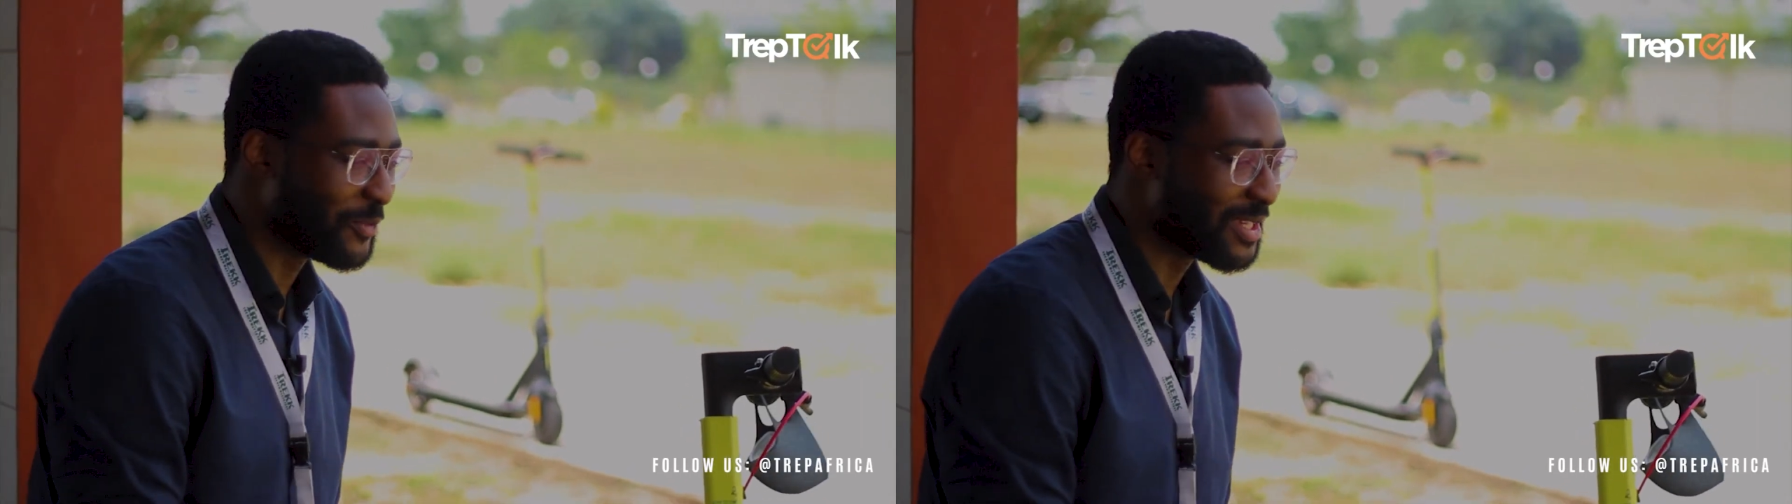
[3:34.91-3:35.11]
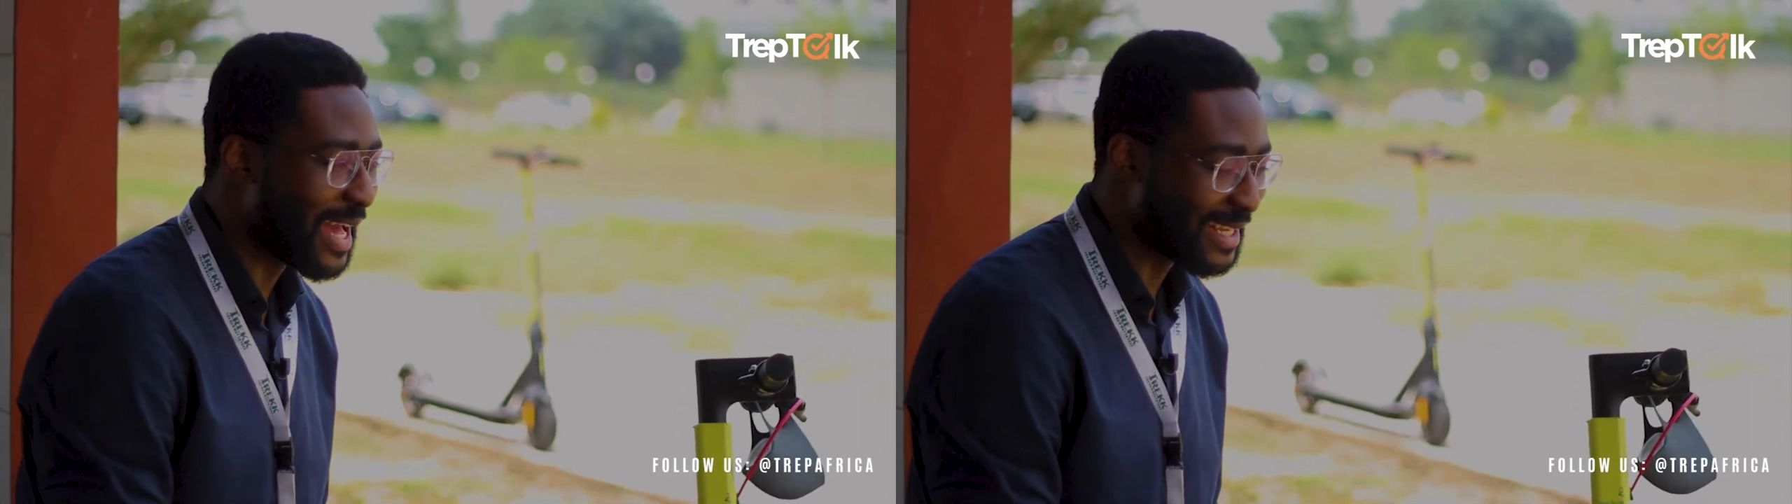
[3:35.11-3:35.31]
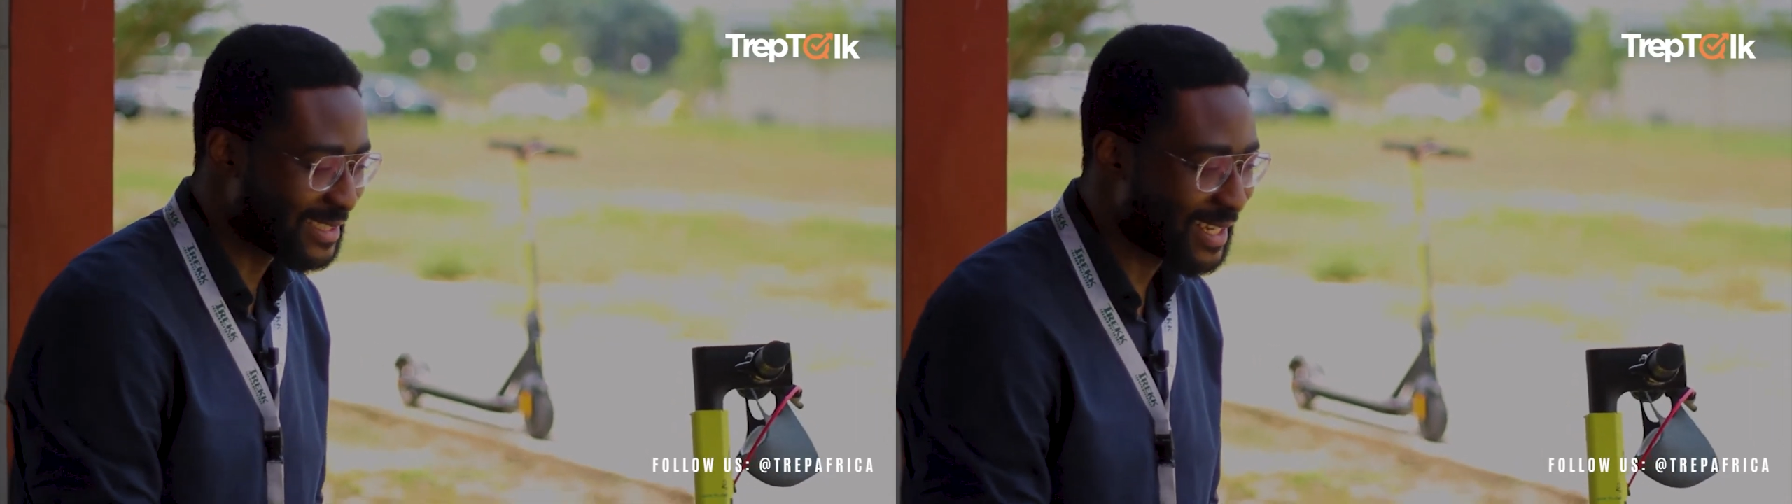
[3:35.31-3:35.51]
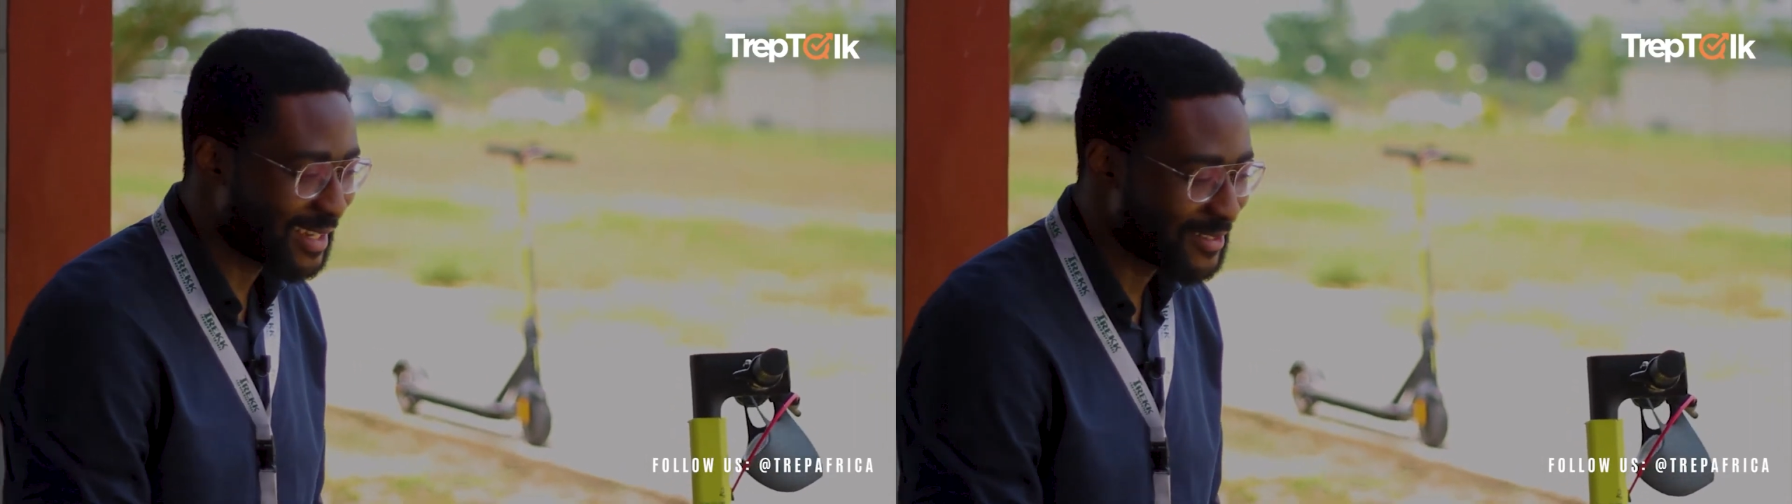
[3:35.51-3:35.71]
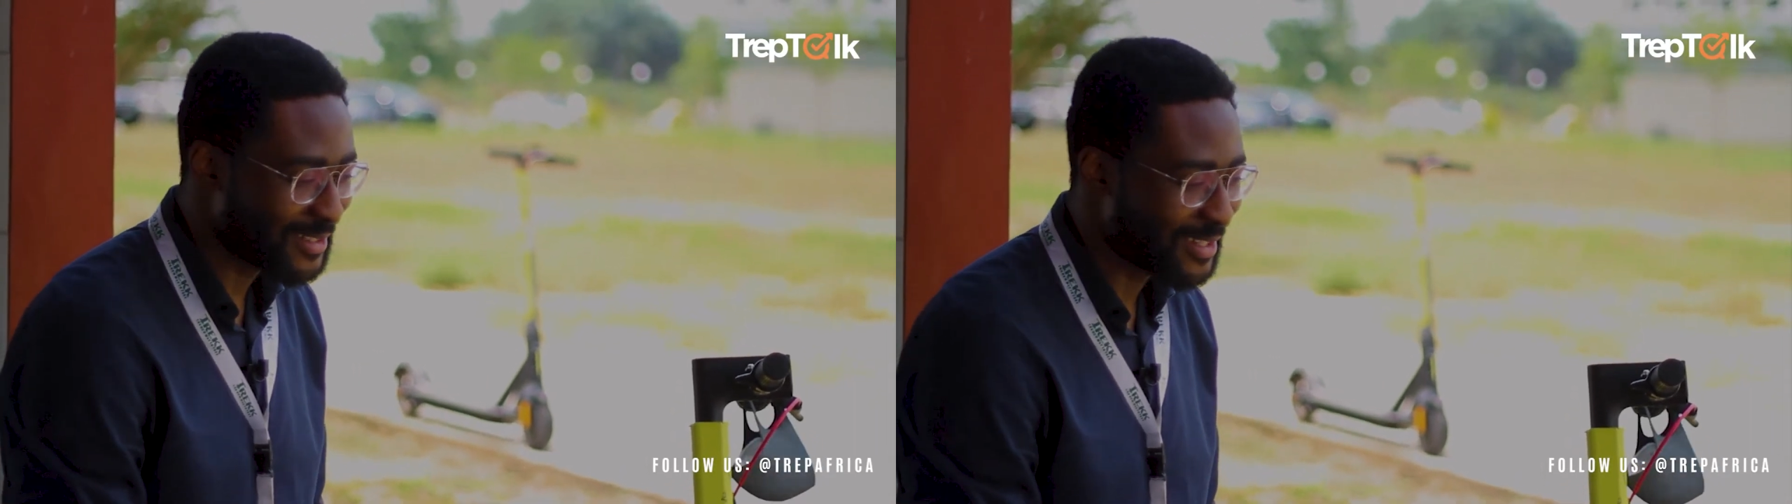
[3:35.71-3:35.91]
with Isaac,
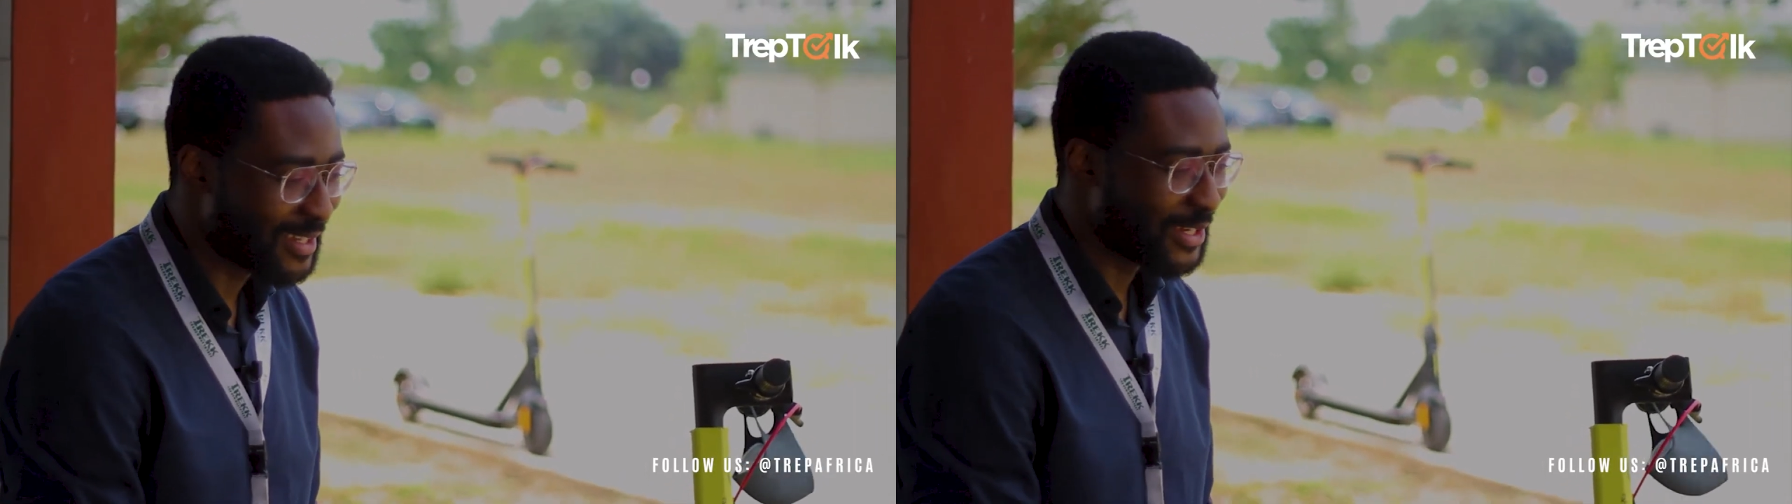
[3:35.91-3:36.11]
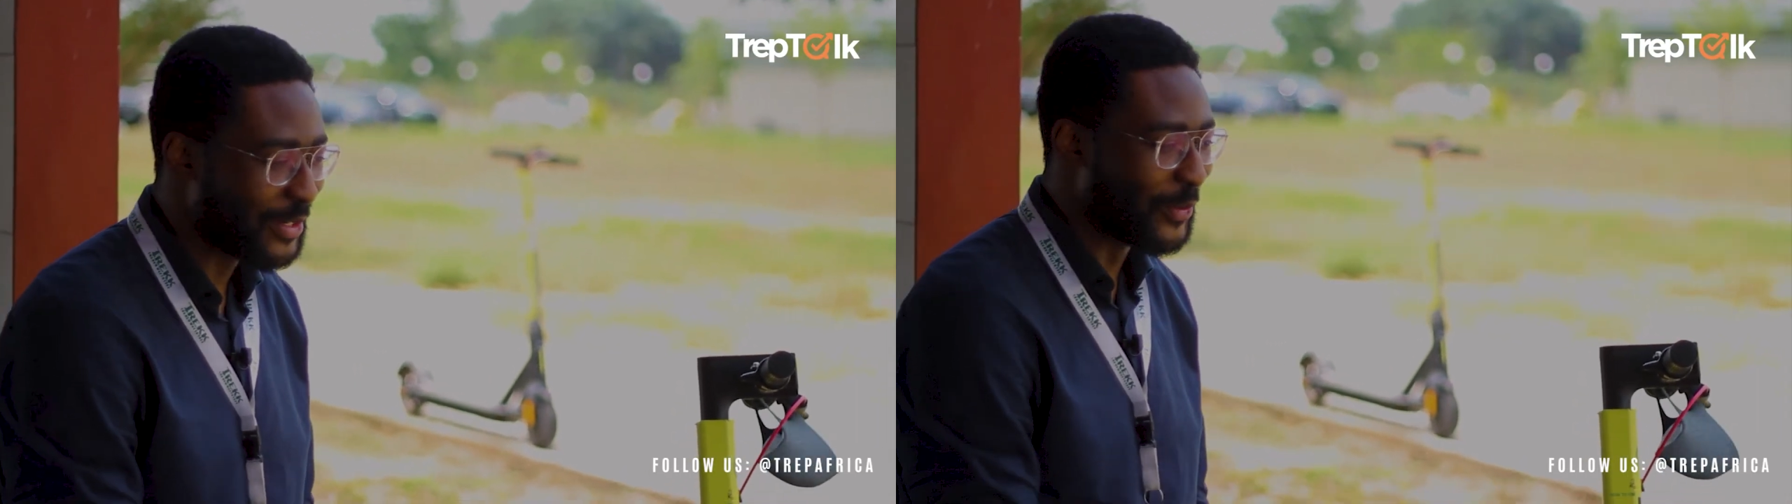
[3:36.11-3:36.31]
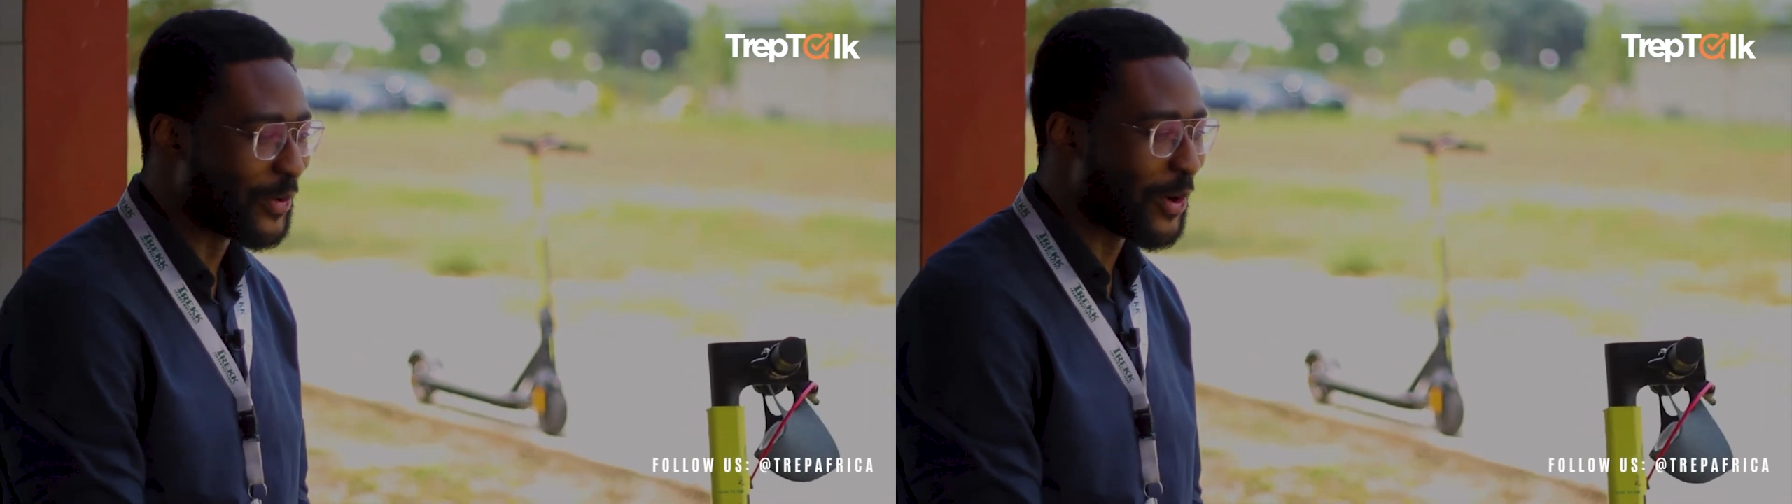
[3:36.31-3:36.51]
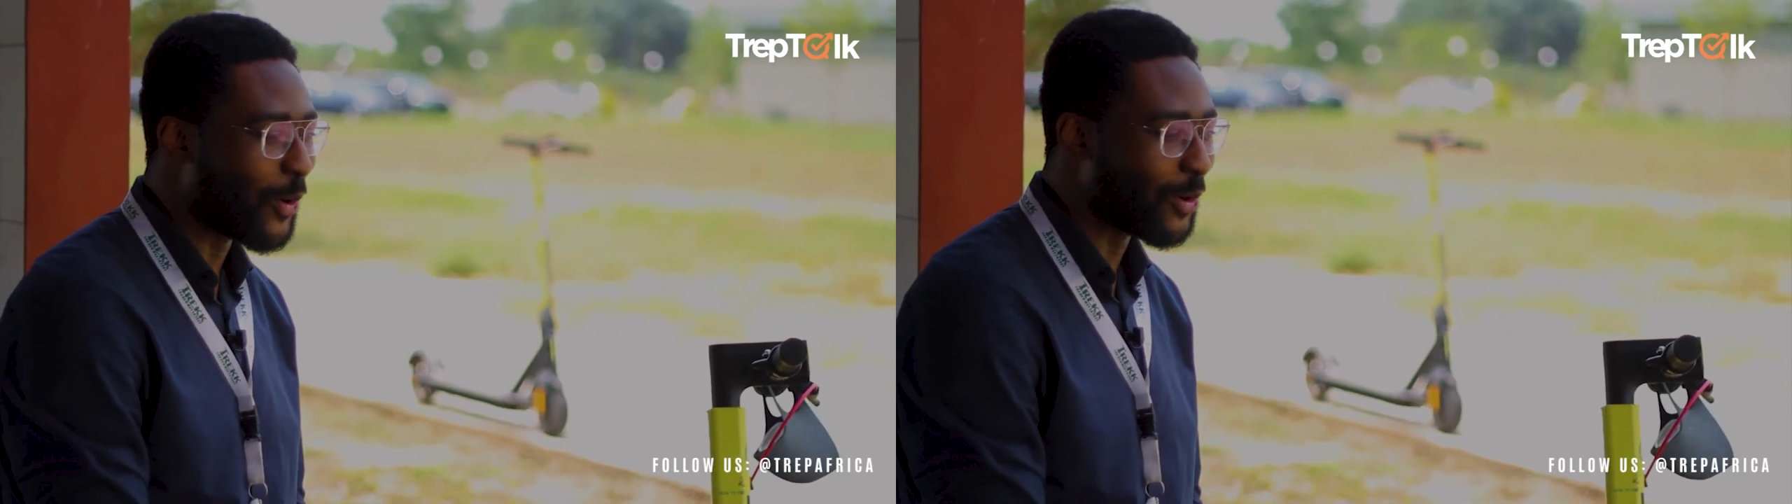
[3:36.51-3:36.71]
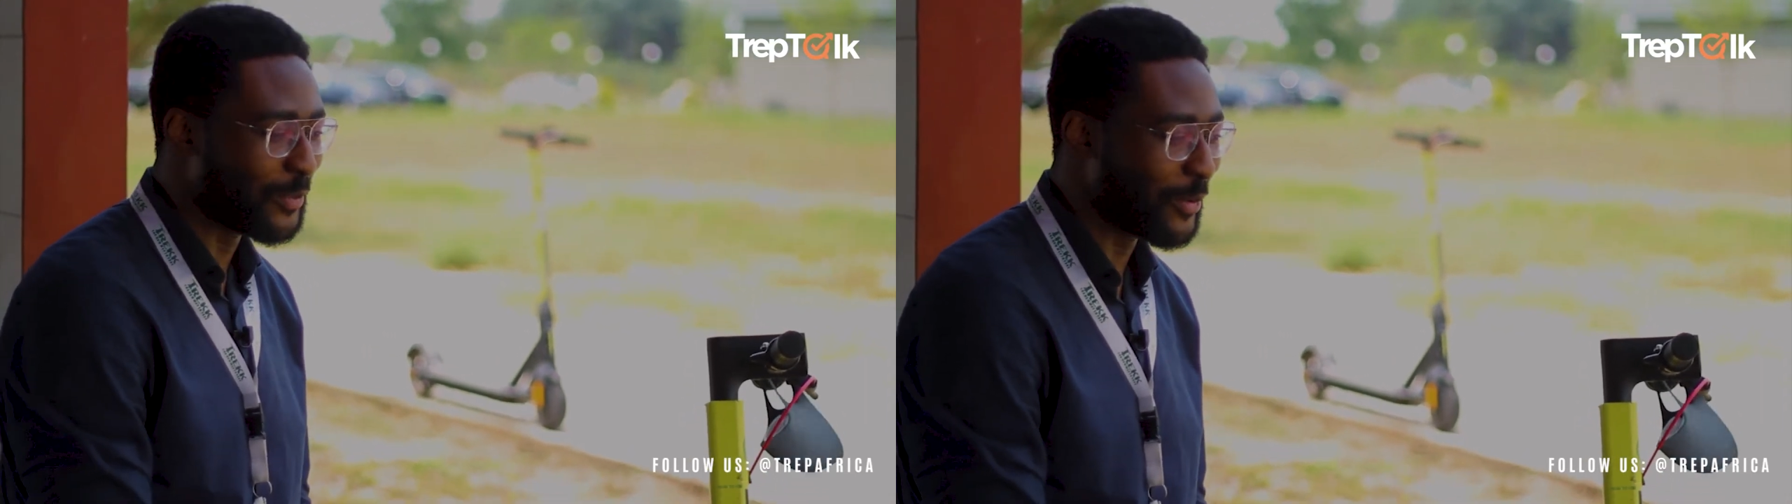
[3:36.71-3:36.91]
who
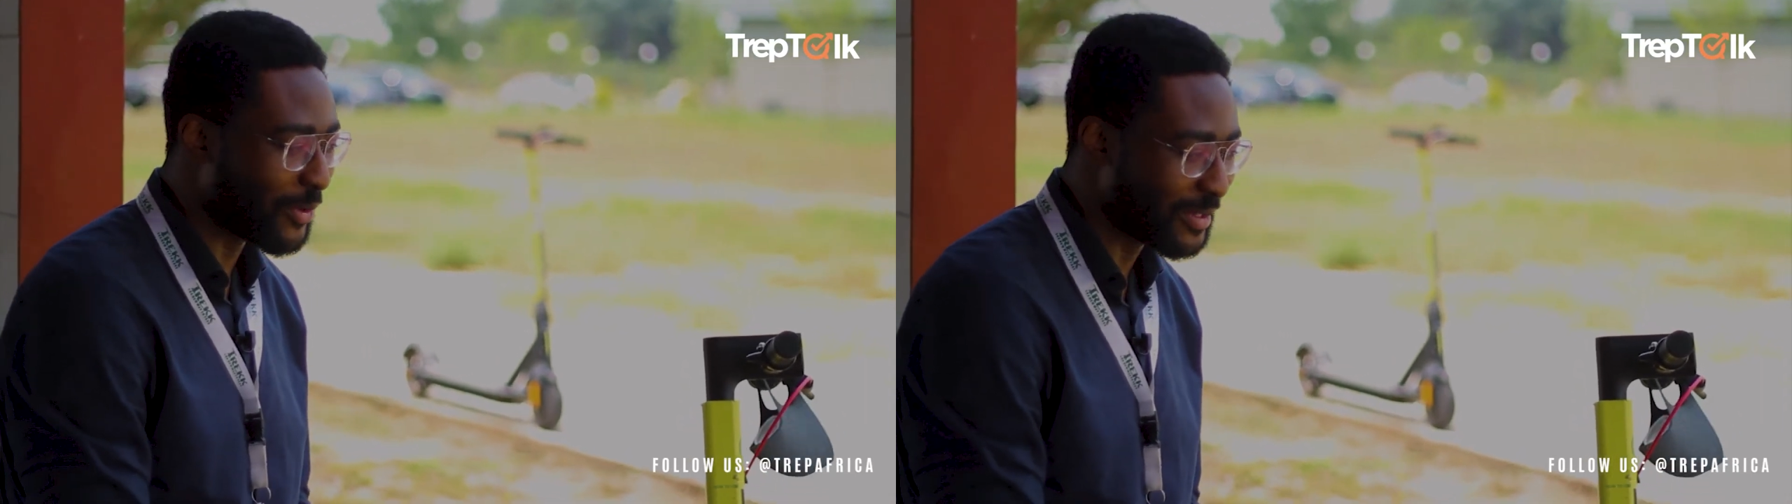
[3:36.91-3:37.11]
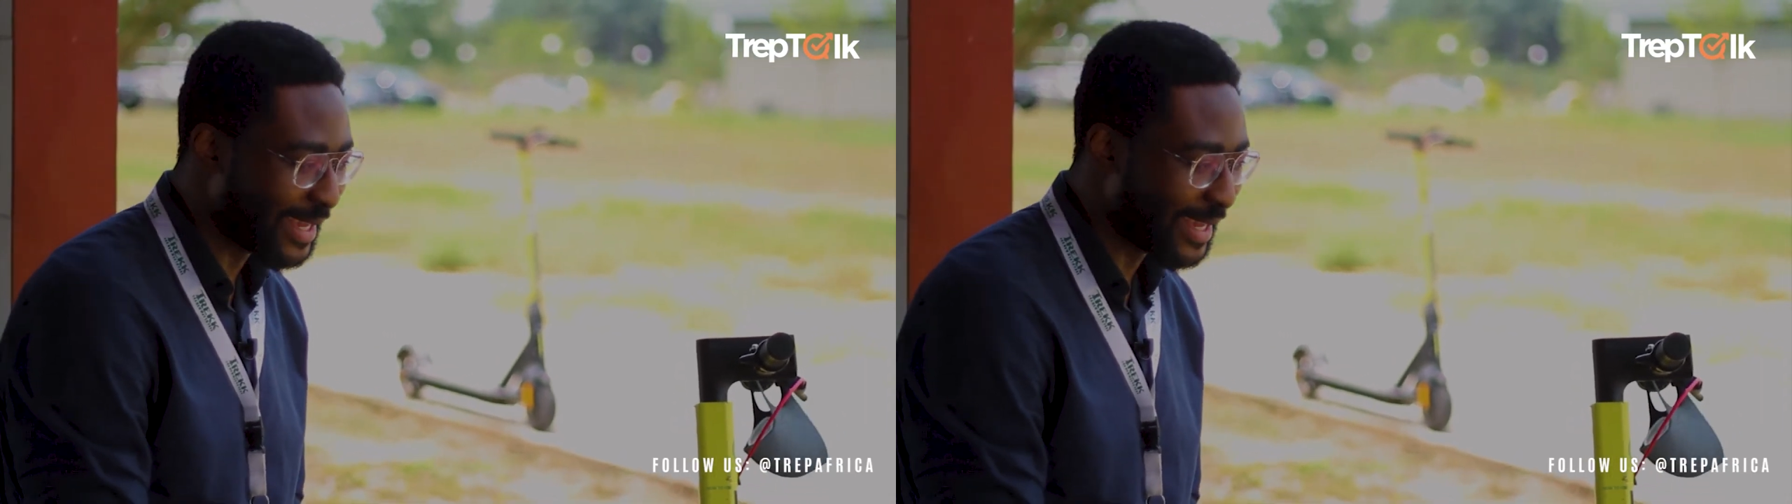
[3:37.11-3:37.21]
called me one